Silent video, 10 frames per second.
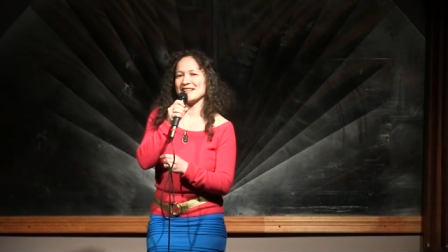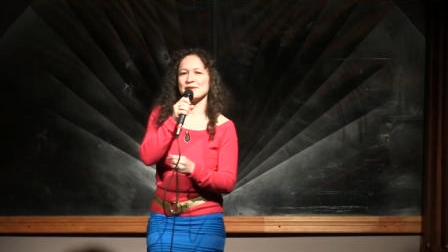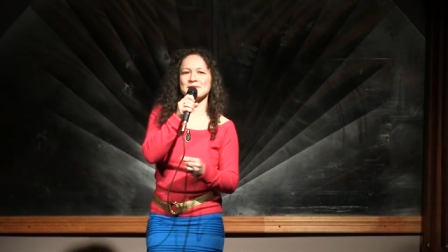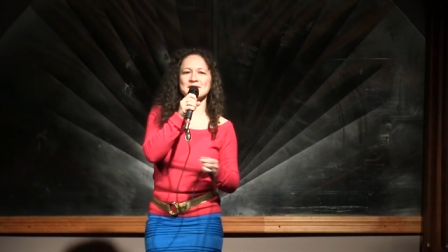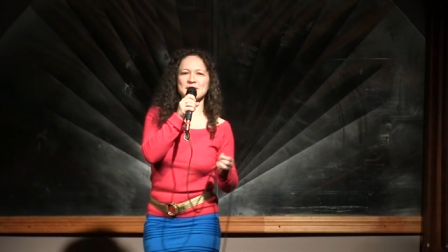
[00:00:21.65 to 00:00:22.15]

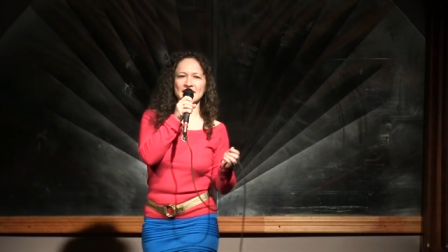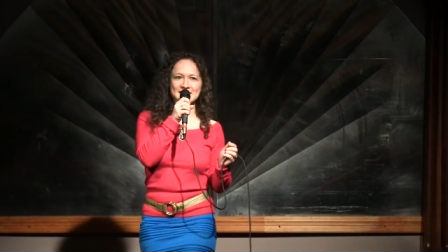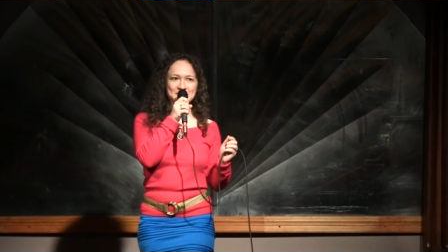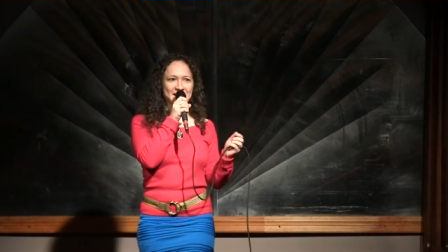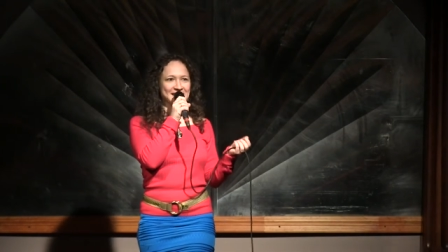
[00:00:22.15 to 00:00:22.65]
think we're about
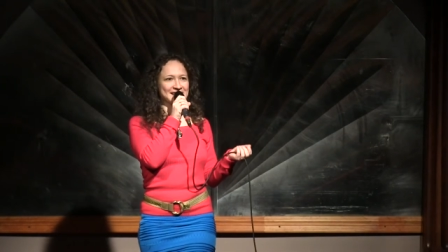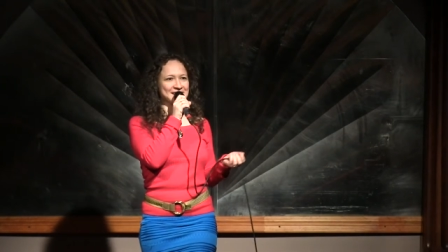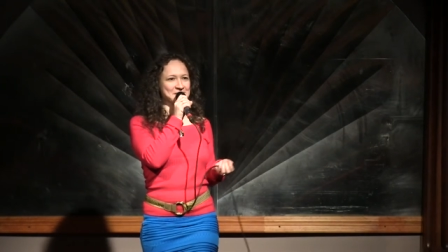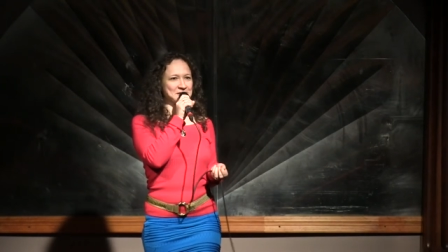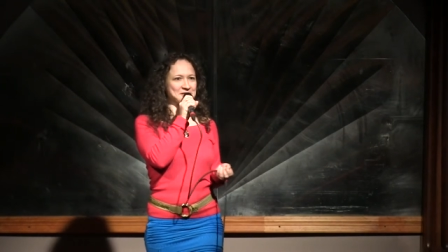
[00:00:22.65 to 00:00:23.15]
to make it a
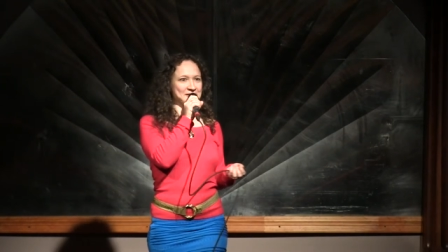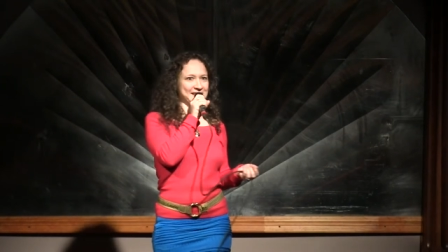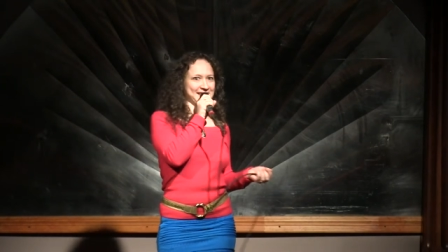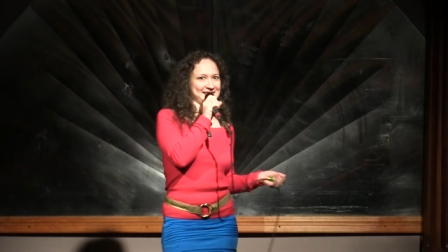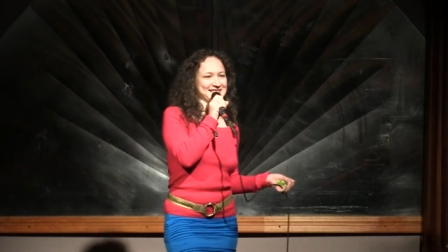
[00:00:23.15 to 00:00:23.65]
little more
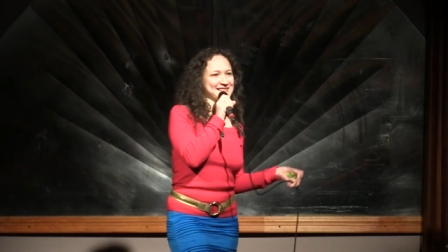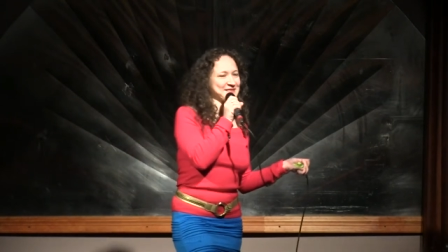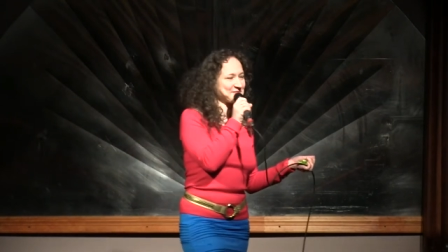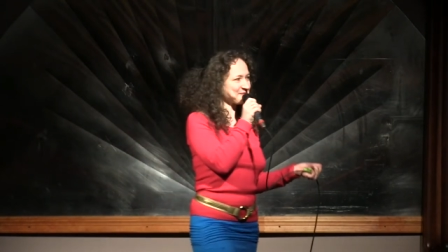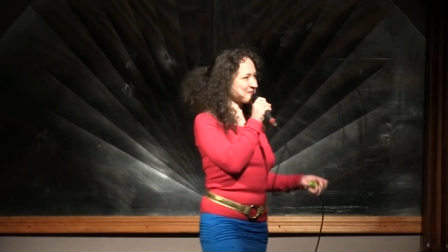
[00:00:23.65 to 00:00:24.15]
fun.
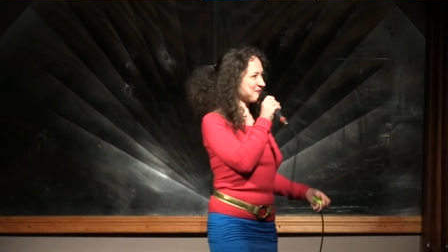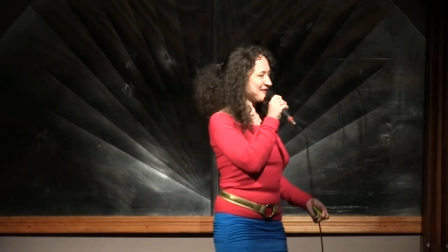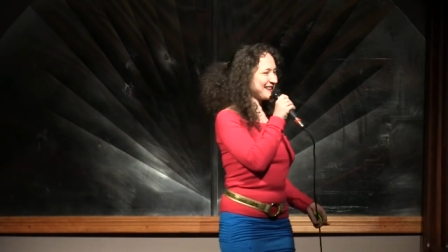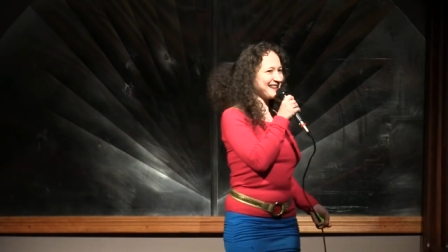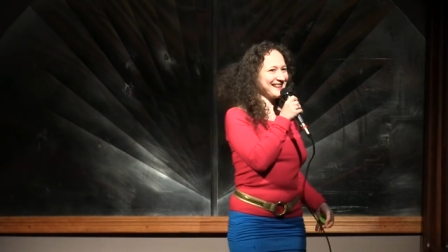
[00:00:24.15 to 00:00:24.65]

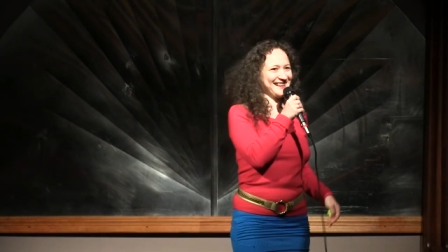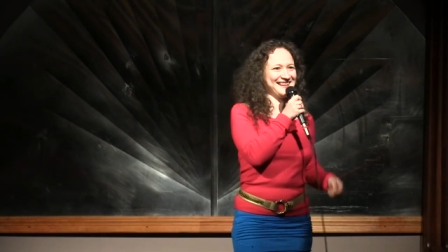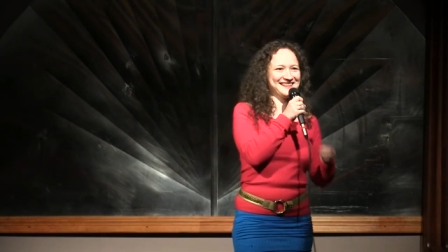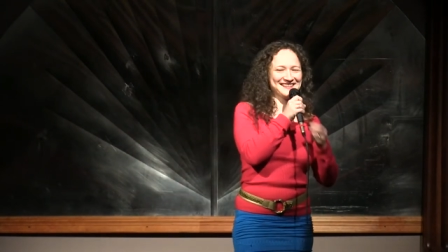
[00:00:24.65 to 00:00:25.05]
So.